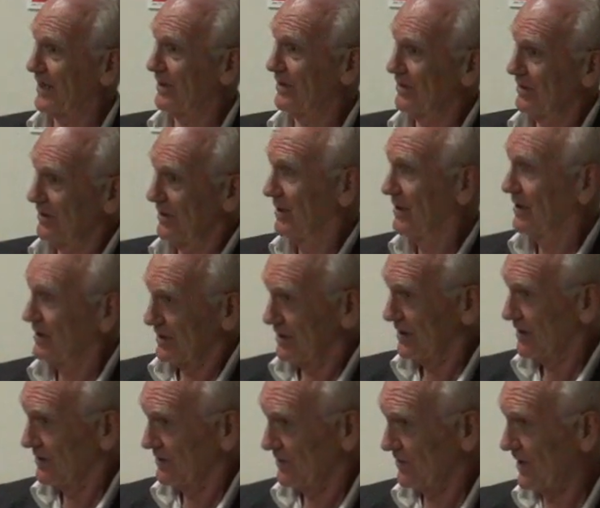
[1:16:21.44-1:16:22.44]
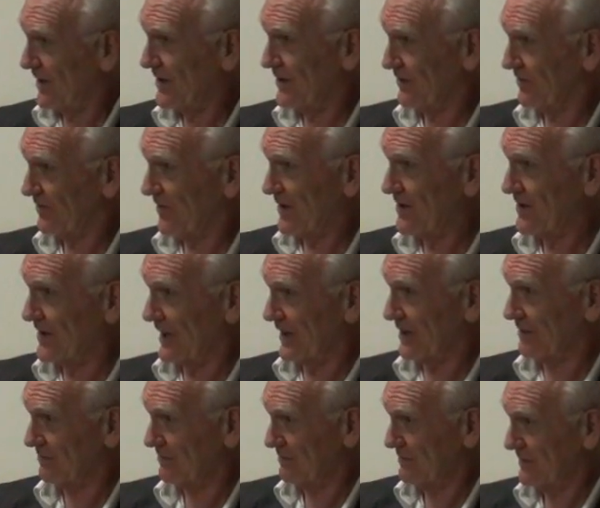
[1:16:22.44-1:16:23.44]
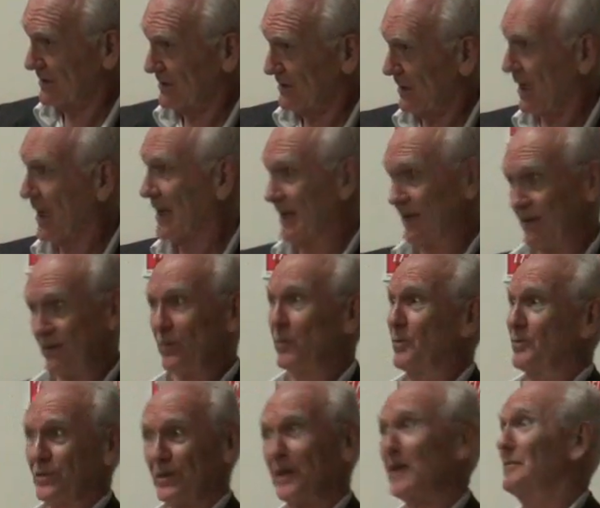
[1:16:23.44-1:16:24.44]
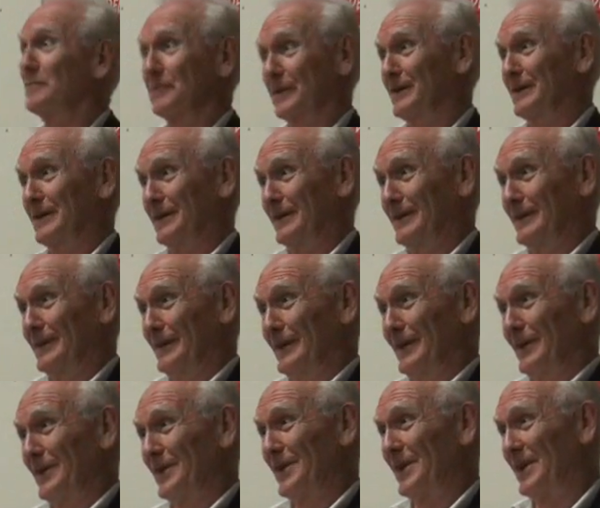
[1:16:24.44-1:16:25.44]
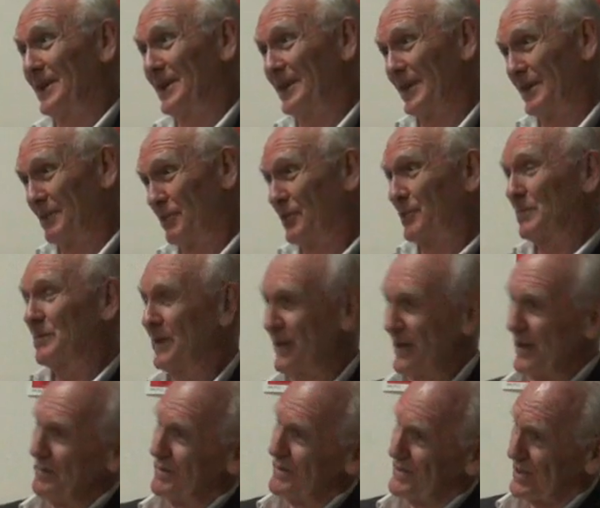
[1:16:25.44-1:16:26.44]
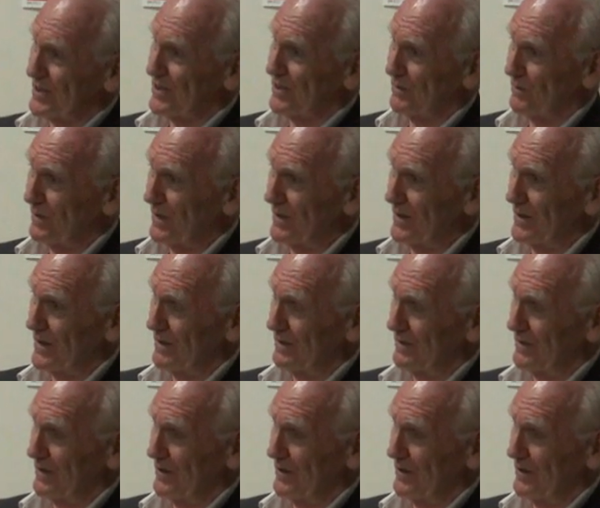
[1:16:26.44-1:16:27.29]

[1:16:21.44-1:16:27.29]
and funding, like in North Dakota, that it wouldn't be in a position where,